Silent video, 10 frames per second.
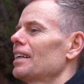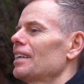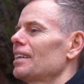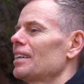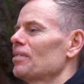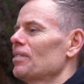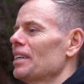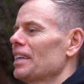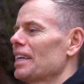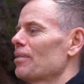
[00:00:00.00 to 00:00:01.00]
and
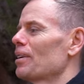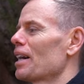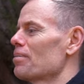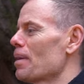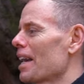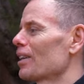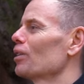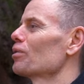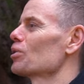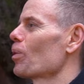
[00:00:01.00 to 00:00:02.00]
him and I battle
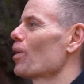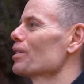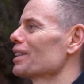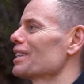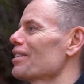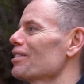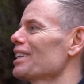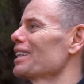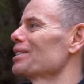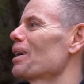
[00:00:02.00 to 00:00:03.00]
over Spartan because
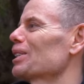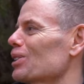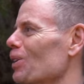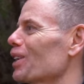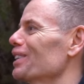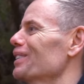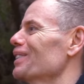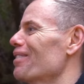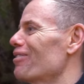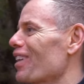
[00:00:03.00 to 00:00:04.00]
everything is about struggle
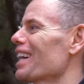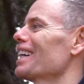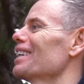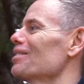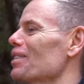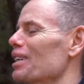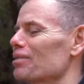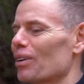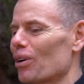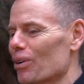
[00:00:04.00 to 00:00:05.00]
and fight
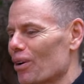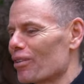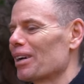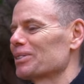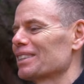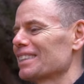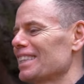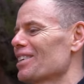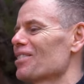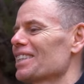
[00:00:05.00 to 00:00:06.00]
and going over obstacles. And
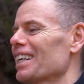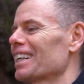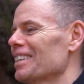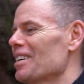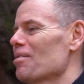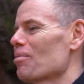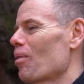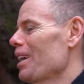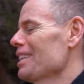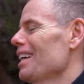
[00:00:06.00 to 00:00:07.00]
he's always like,
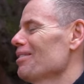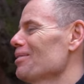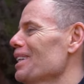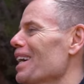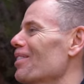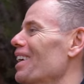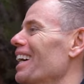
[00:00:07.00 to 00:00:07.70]
why does it have to be that way?